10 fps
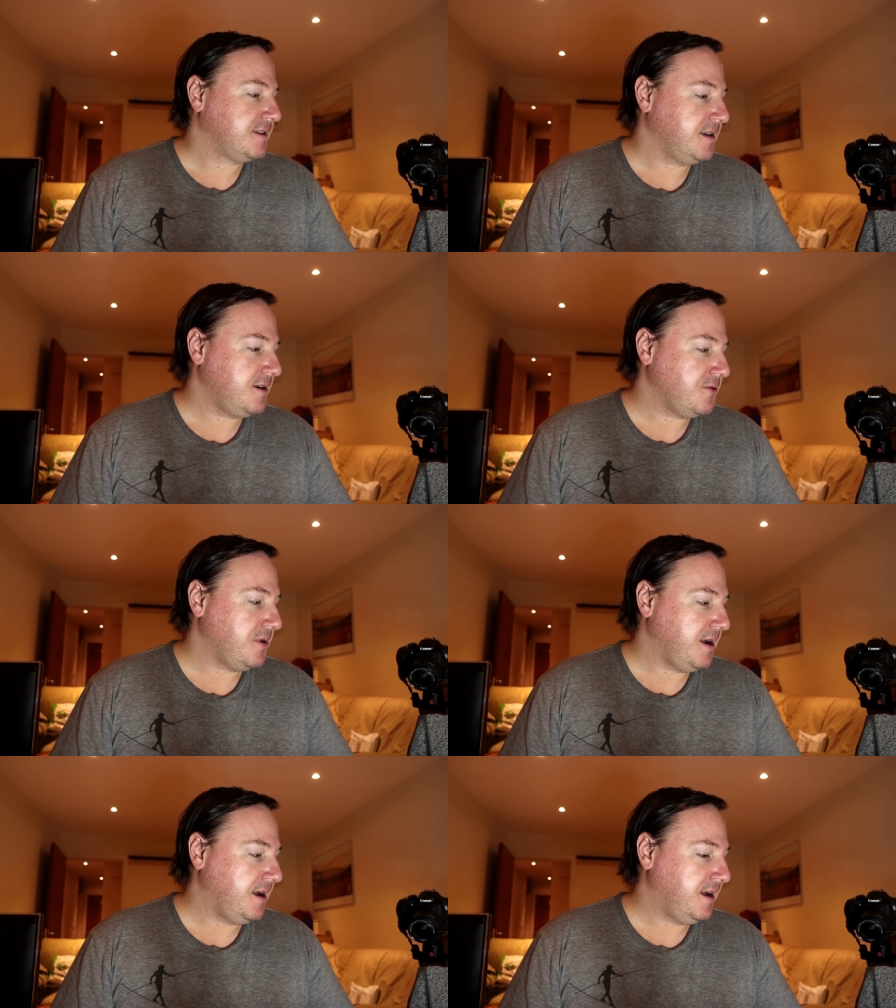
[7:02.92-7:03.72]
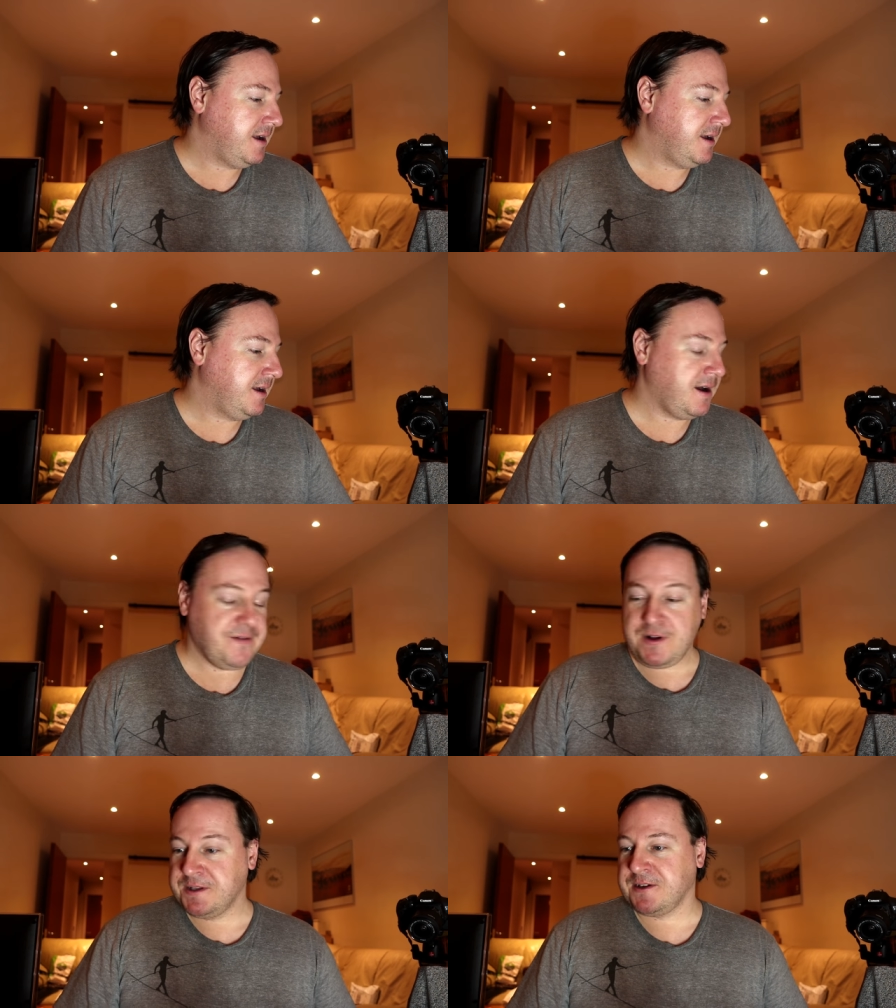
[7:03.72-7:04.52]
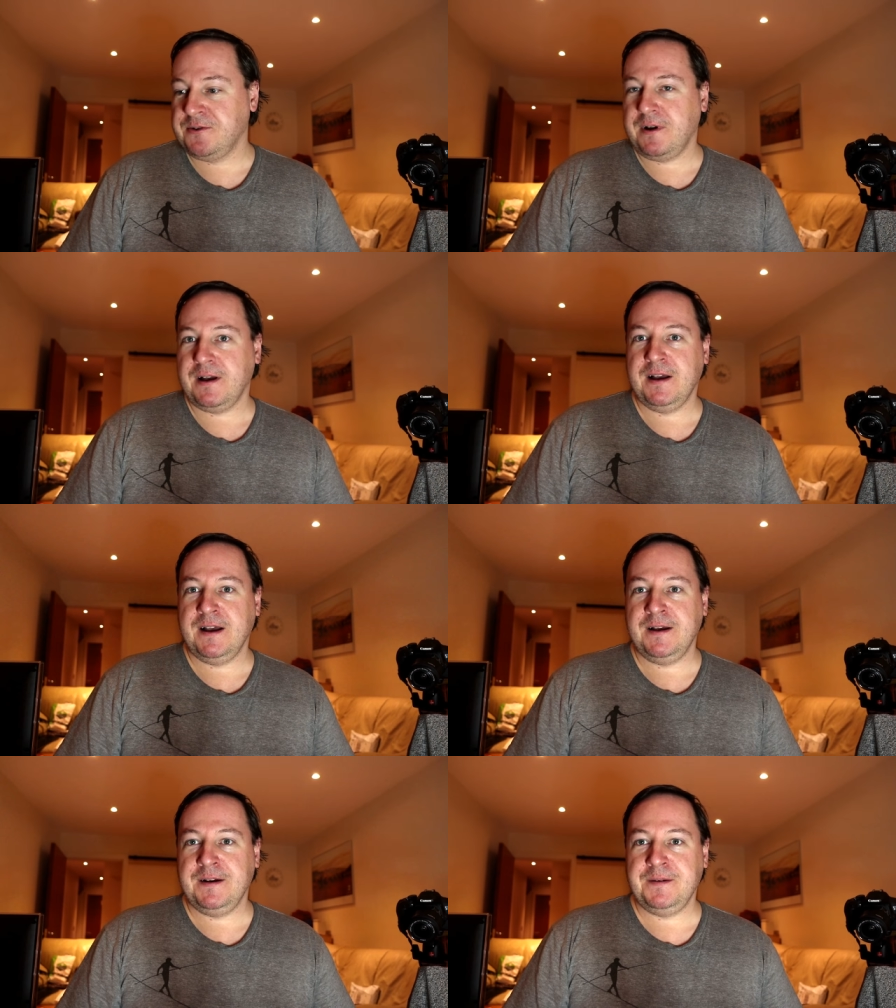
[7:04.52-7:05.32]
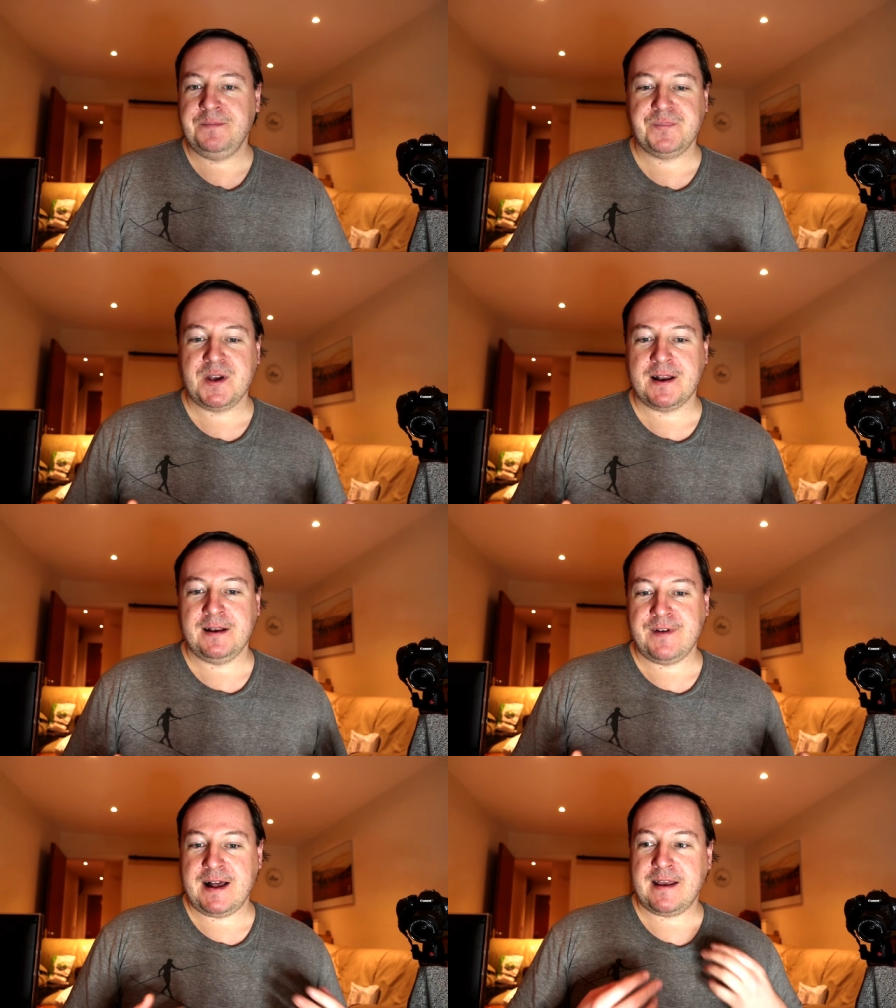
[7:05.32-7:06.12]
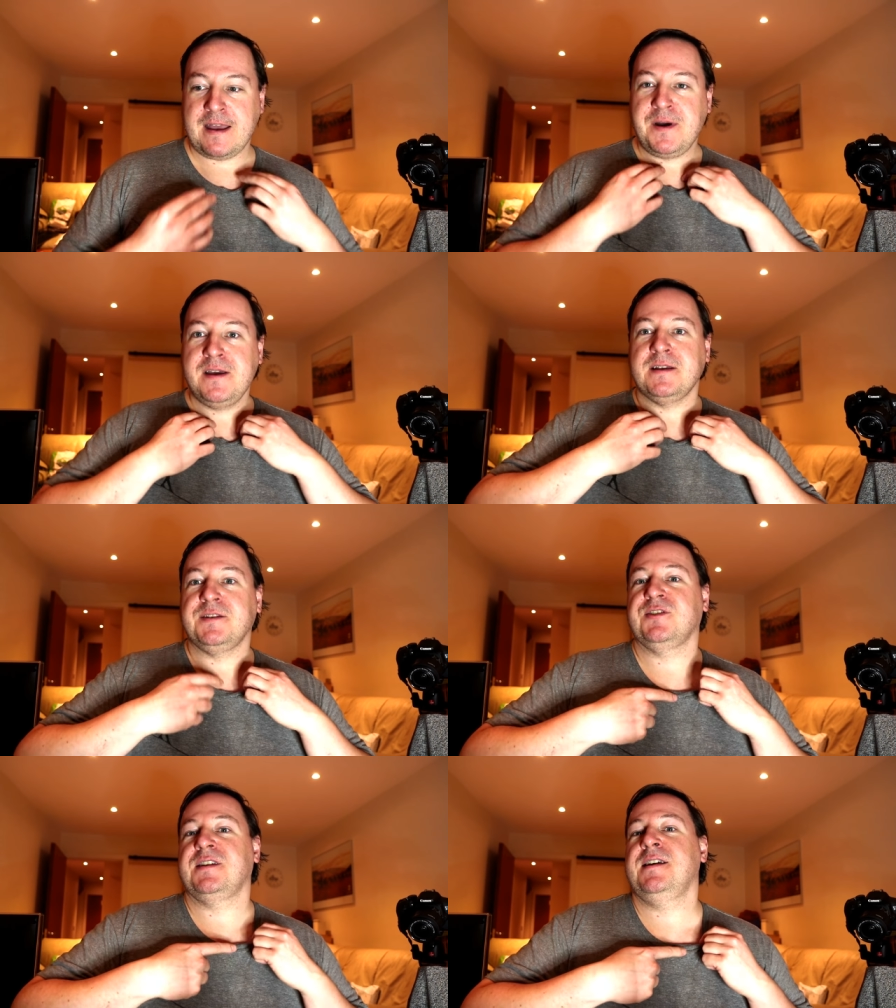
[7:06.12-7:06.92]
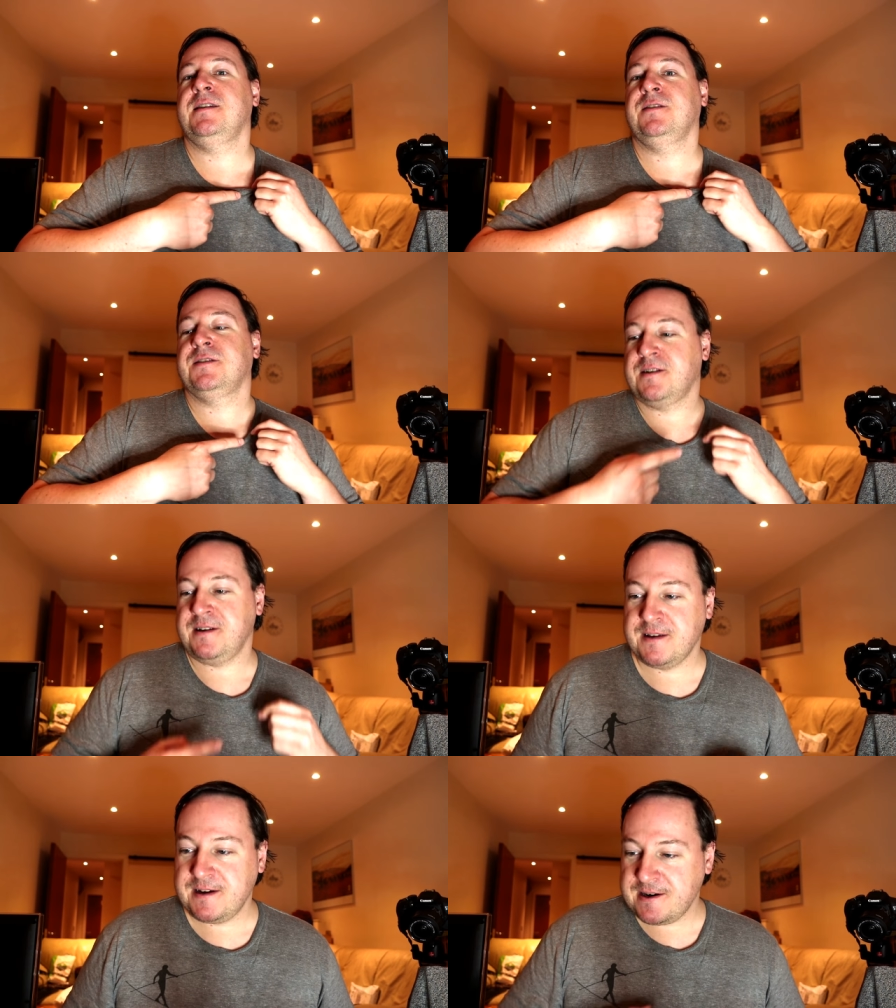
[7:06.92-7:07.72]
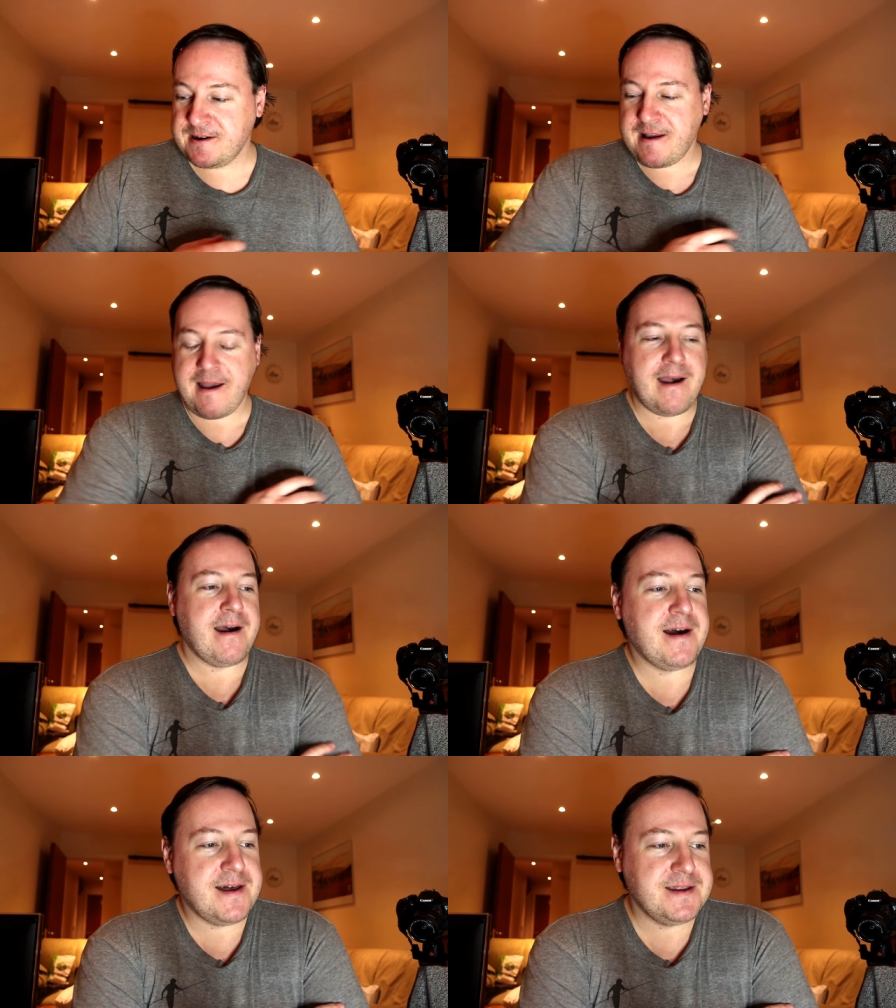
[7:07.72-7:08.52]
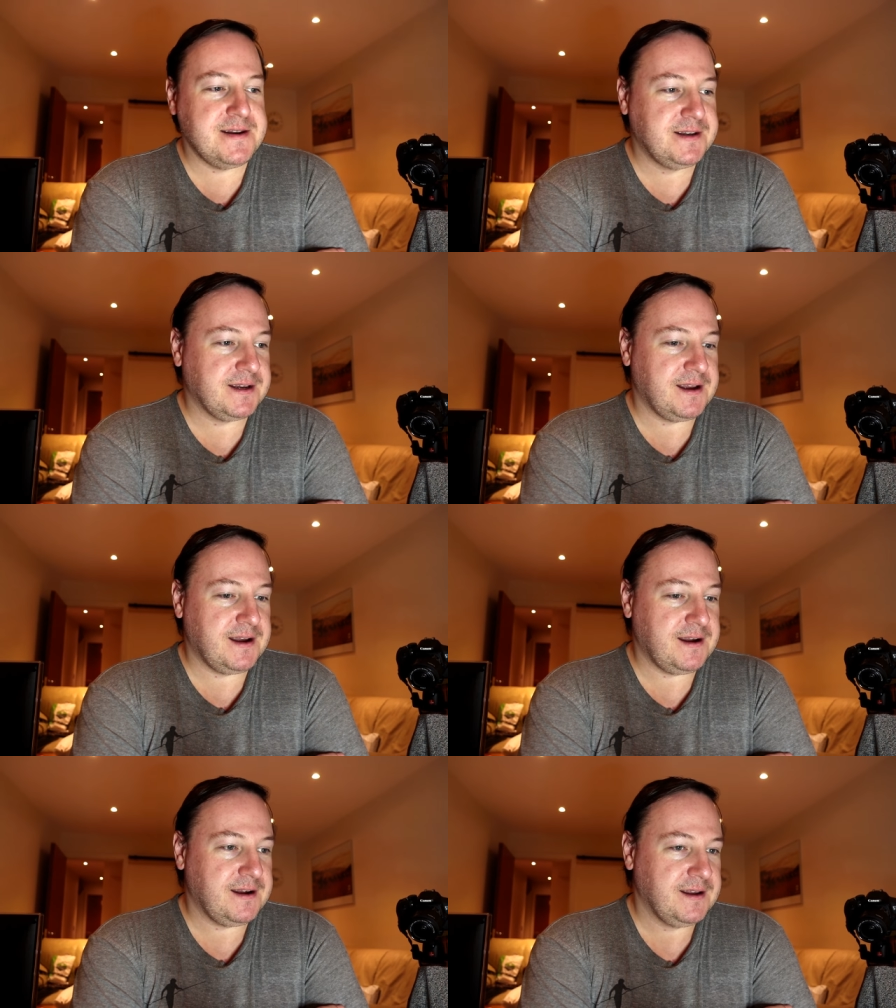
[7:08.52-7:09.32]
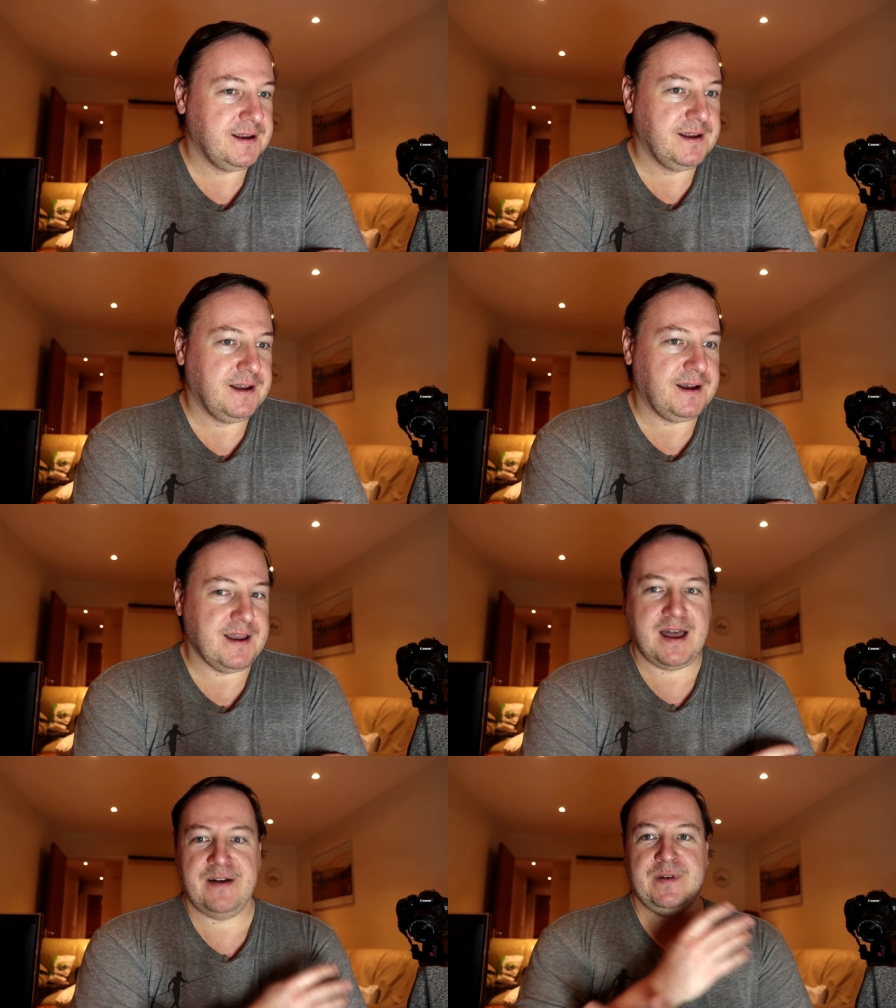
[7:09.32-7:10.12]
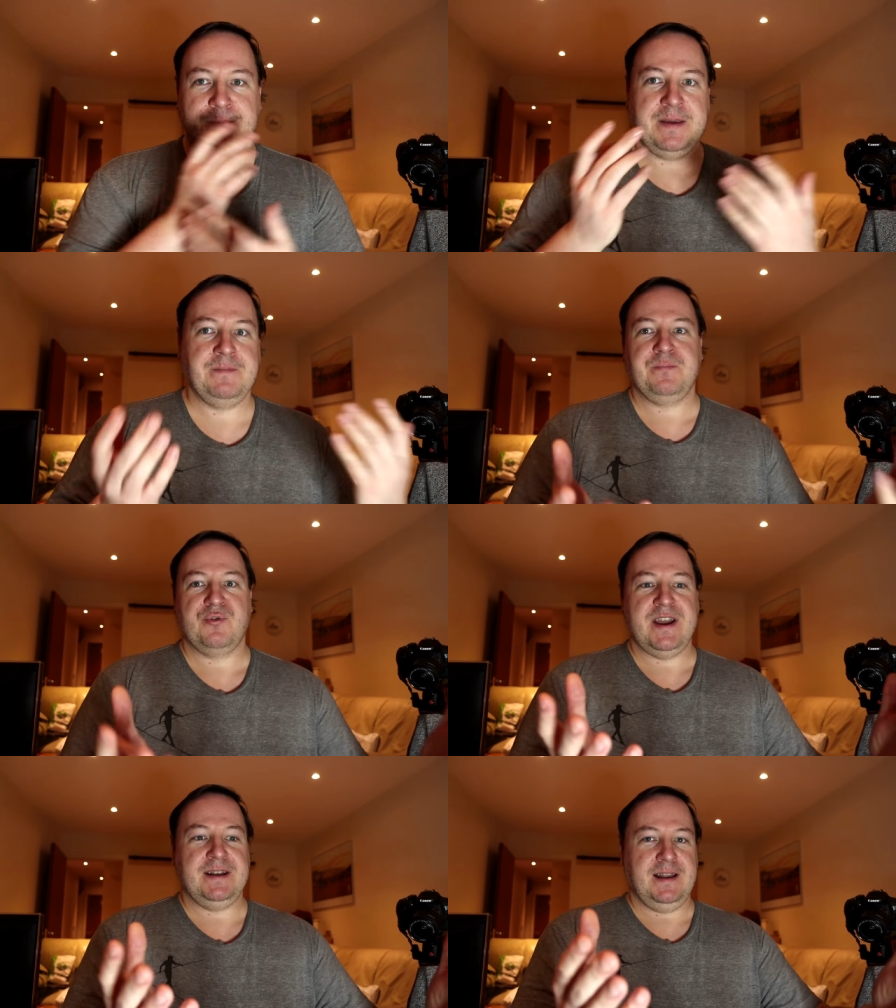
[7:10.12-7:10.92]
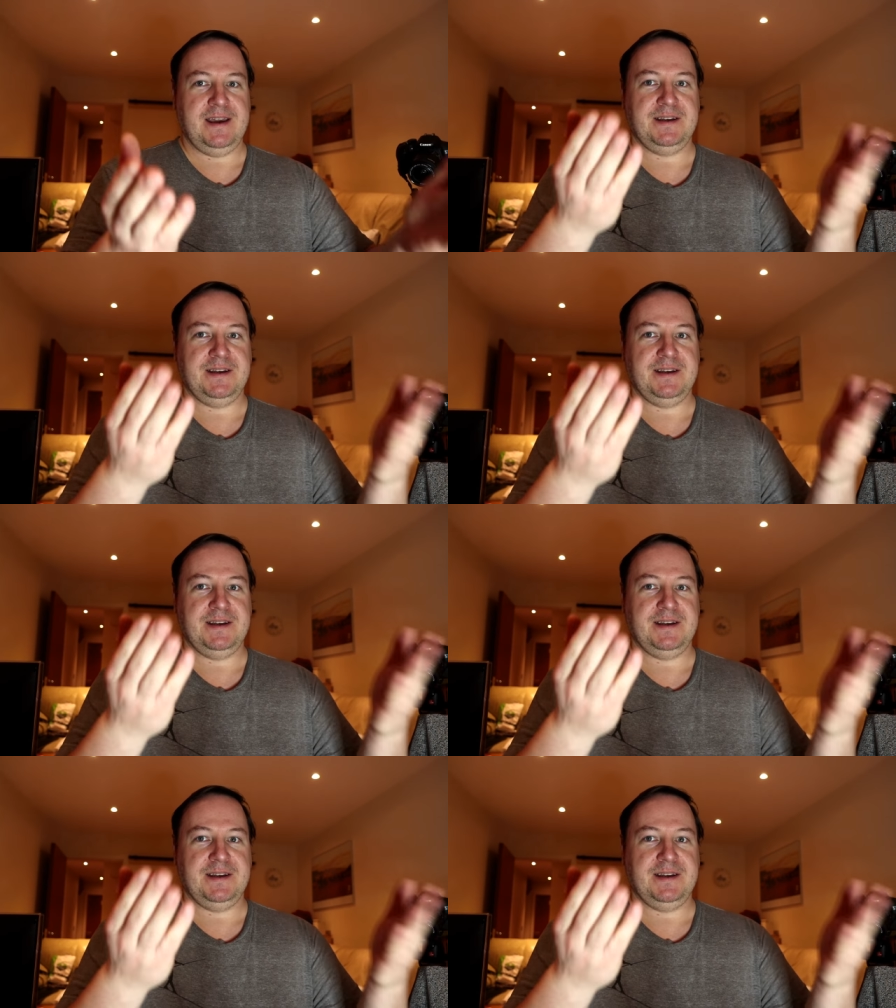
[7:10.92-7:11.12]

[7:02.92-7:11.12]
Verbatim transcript: So uh, I've also um, got a Lavalier mic, it's just hidden underneath here, and uh, I have a big bright